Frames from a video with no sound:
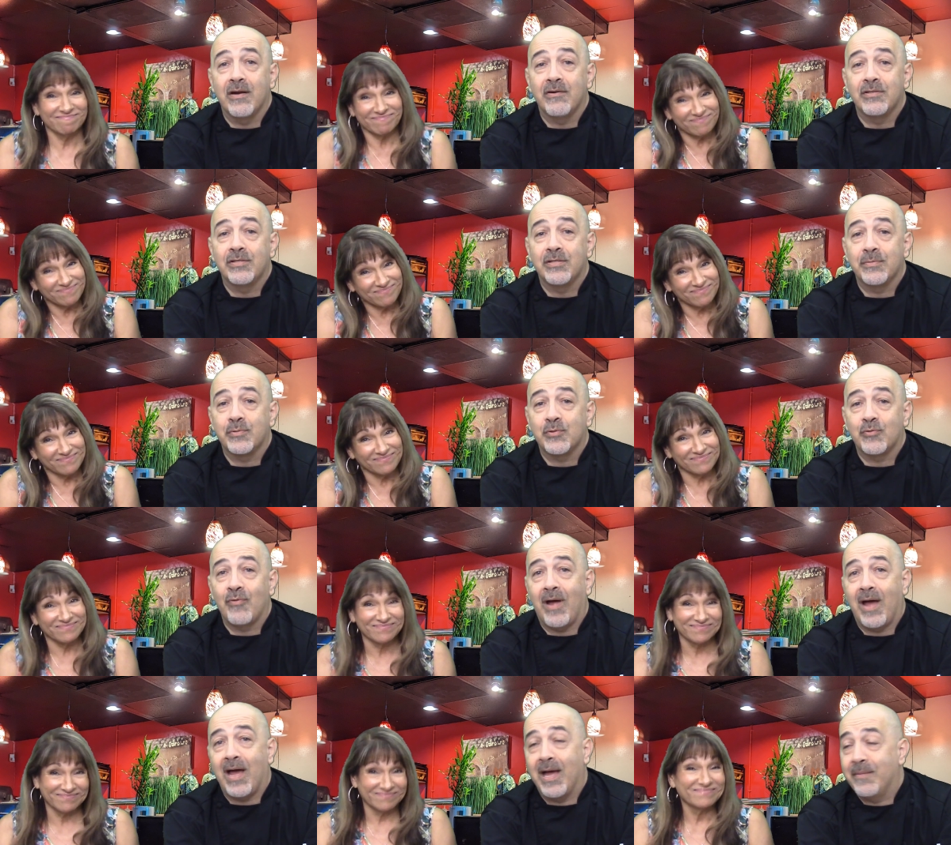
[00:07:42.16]
Speaker 1: and
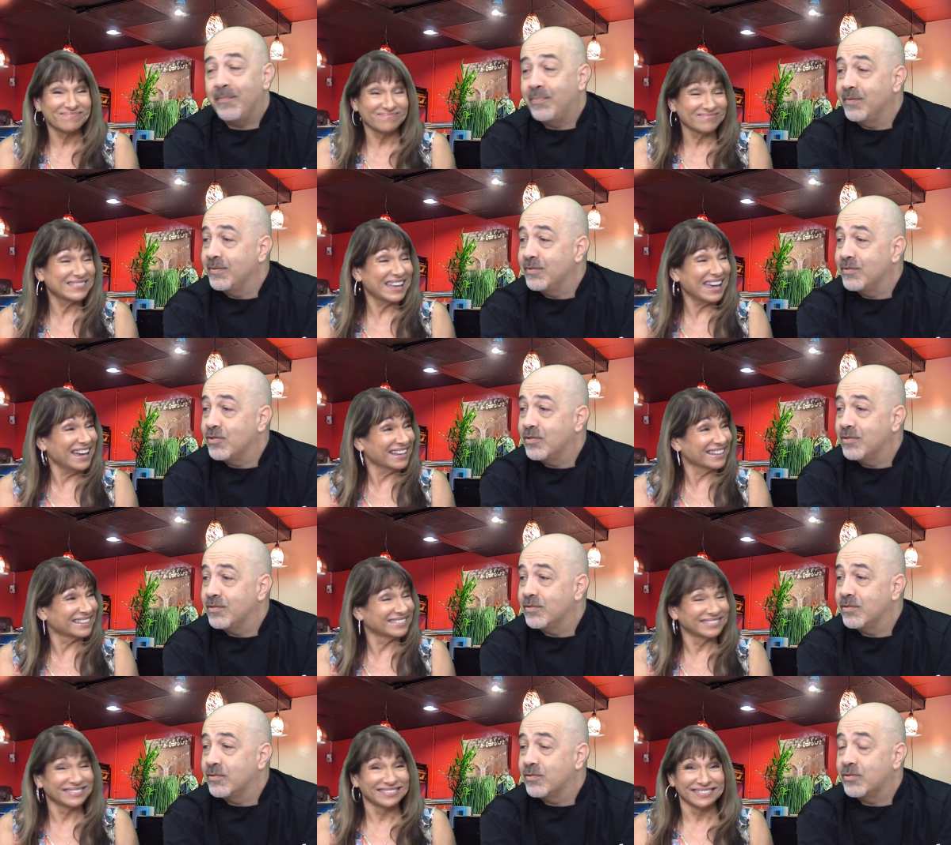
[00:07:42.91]
subscribe. Yeah.
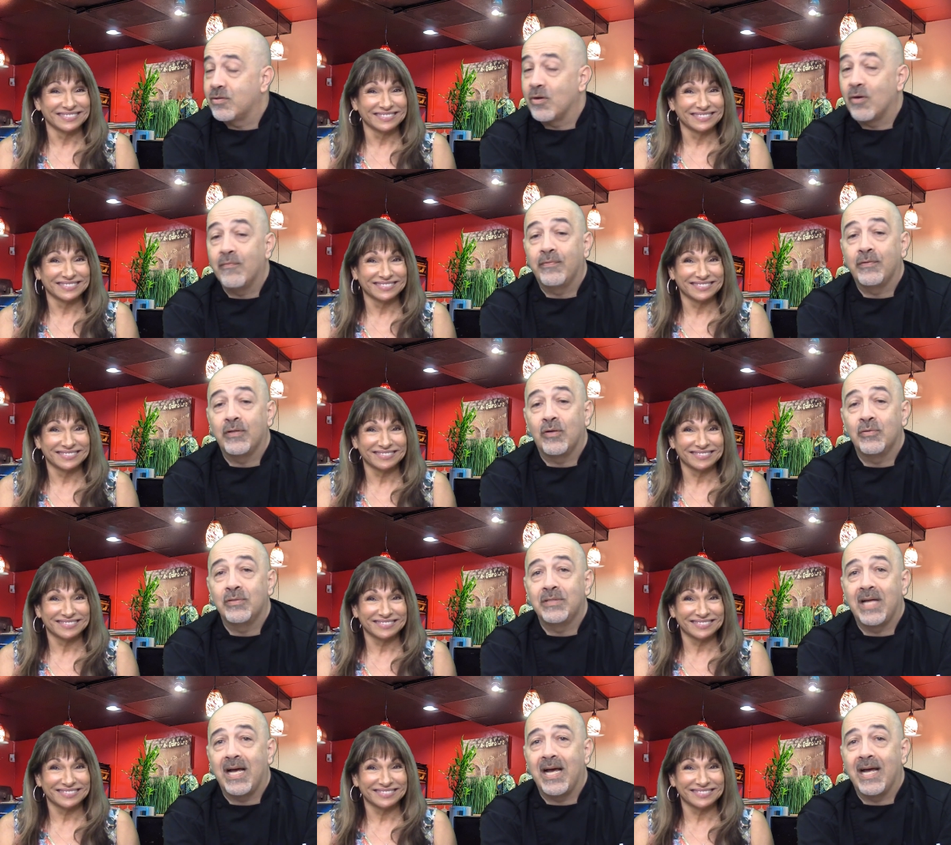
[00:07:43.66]

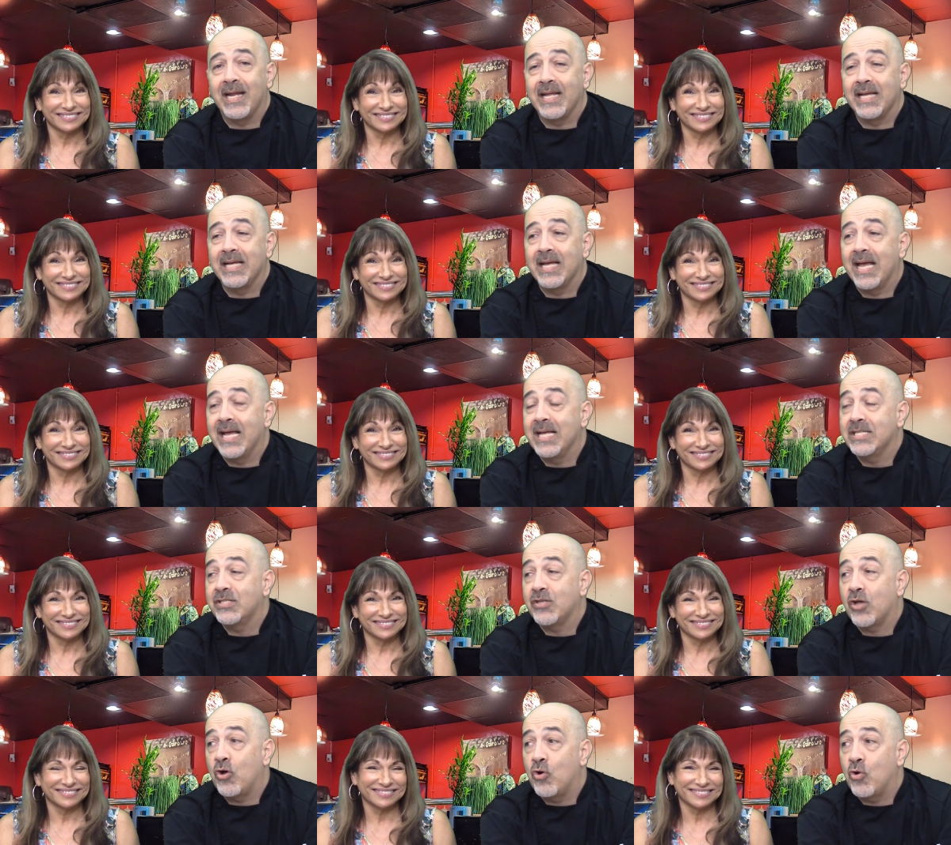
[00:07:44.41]
SoFlo Dining,
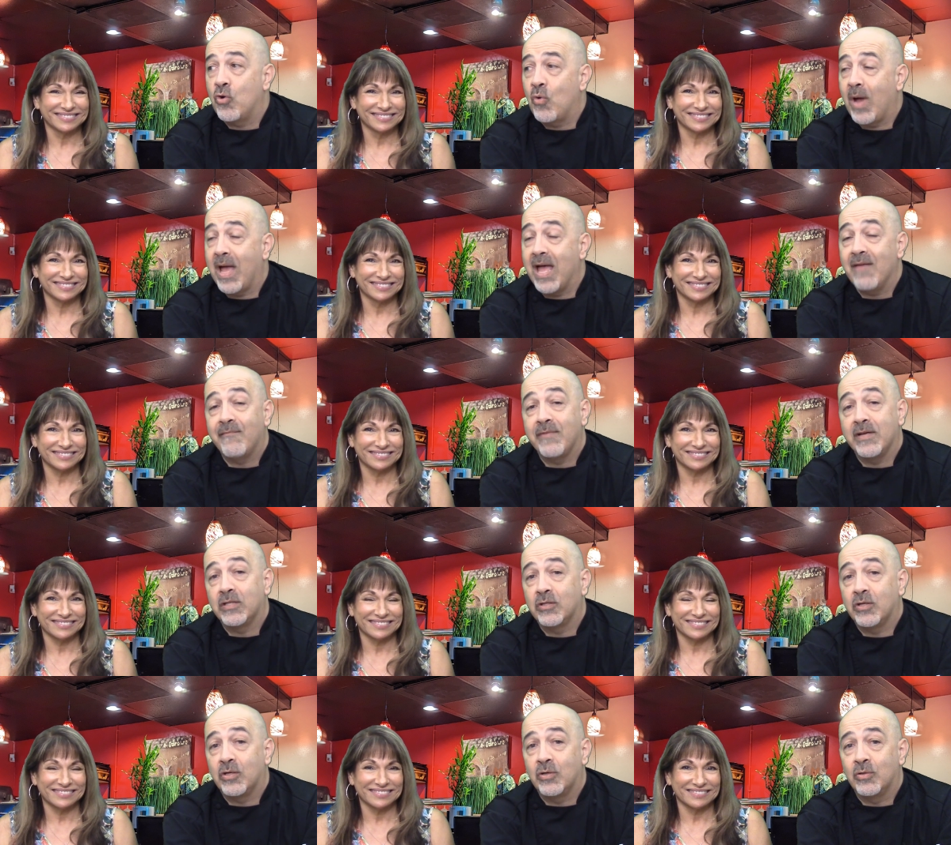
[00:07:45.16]
S O F
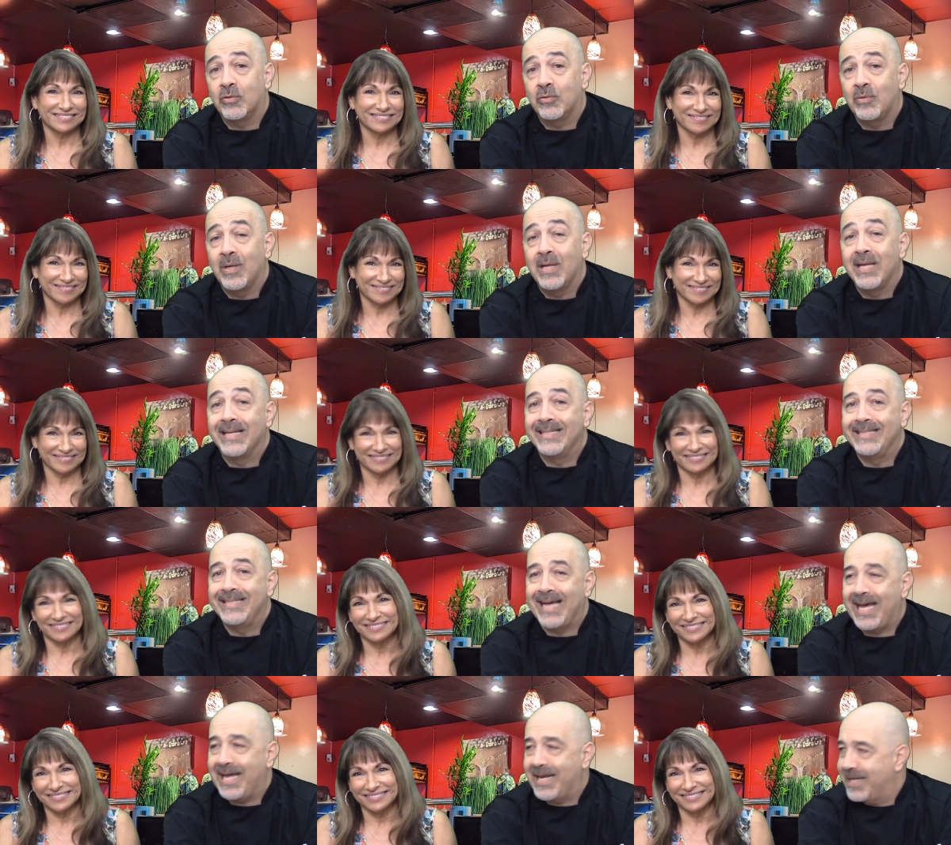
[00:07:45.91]
L O
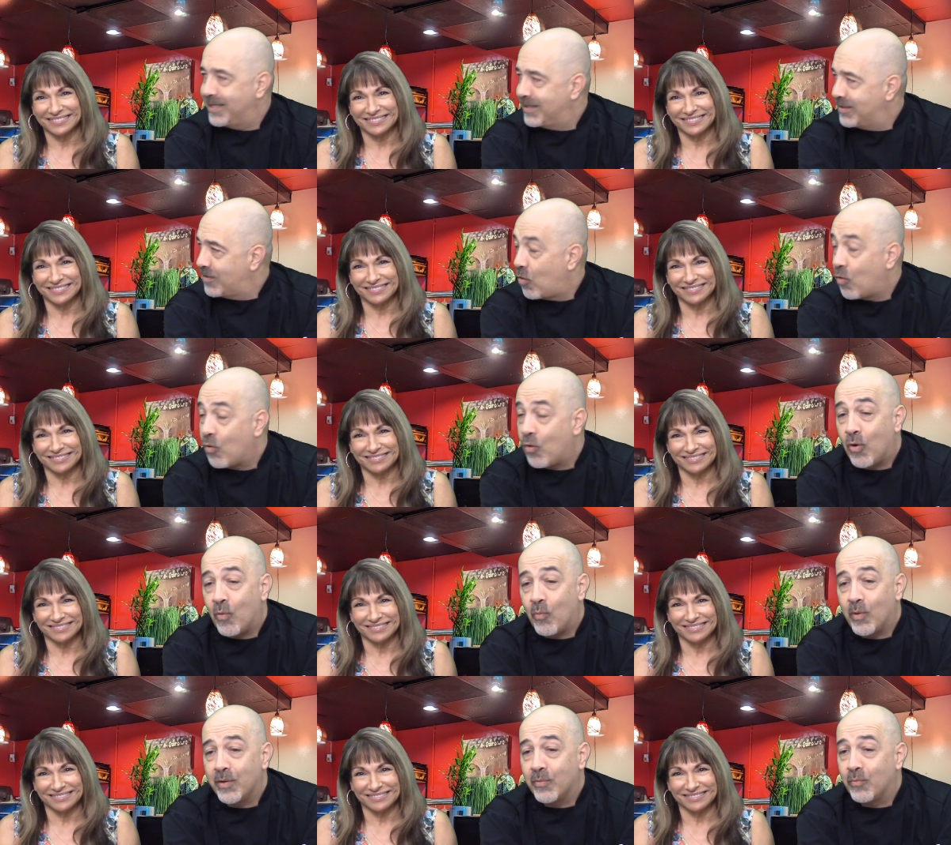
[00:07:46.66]
Dining,
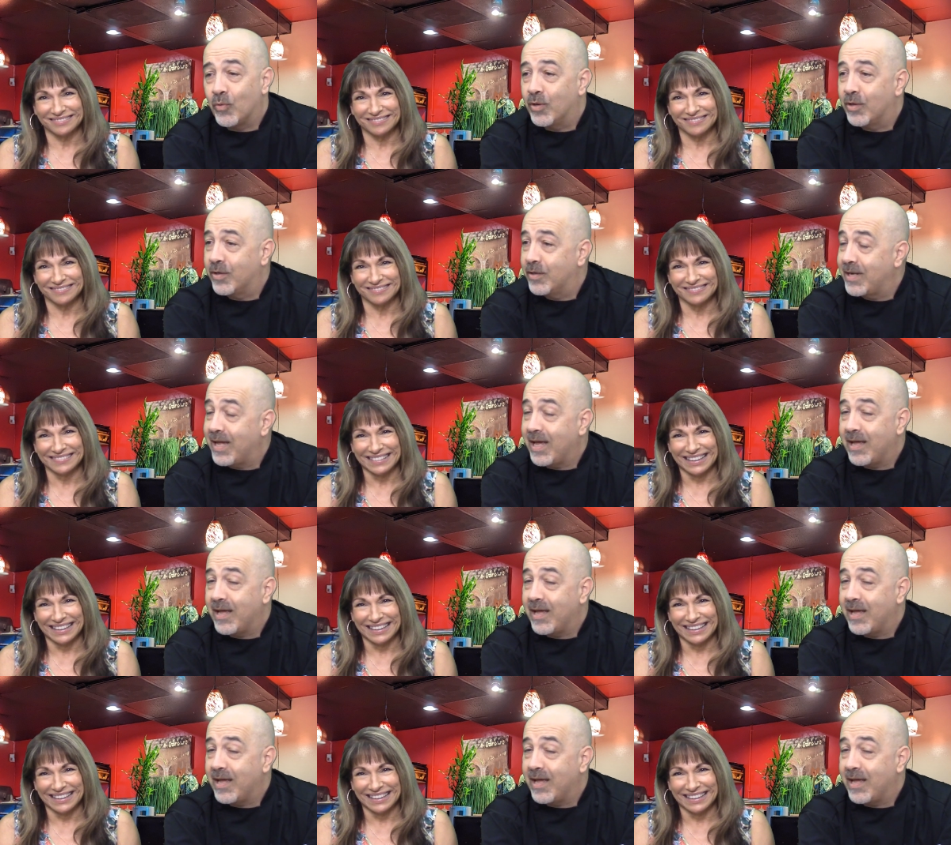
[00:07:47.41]
all one word.